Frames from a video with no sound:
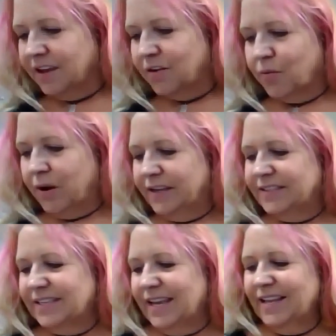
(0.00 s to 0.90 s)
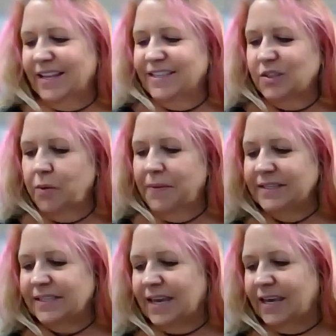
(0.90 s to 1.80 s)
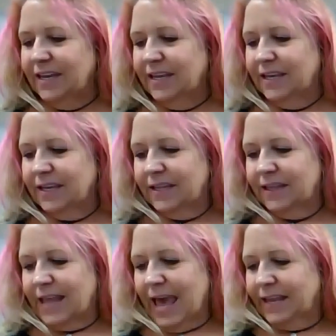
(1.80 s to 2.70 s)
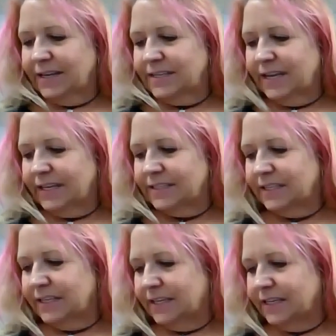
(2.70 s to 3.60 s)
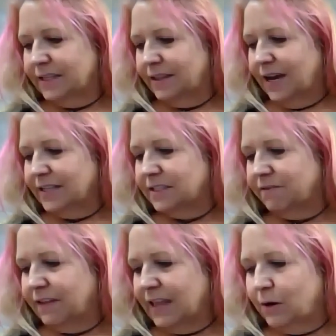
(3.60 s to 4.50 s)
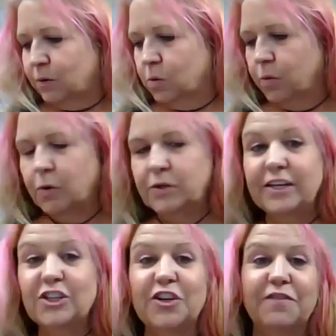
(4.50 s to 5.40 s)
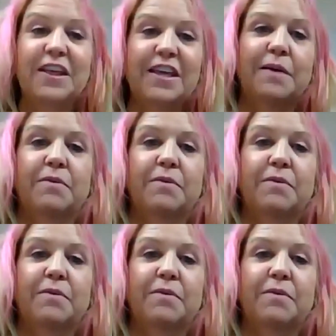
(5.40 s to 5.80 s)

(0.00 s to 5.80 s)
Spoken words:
running, cycling, swimming, skating, Latin dancing, lots of lateral rotation of the hip.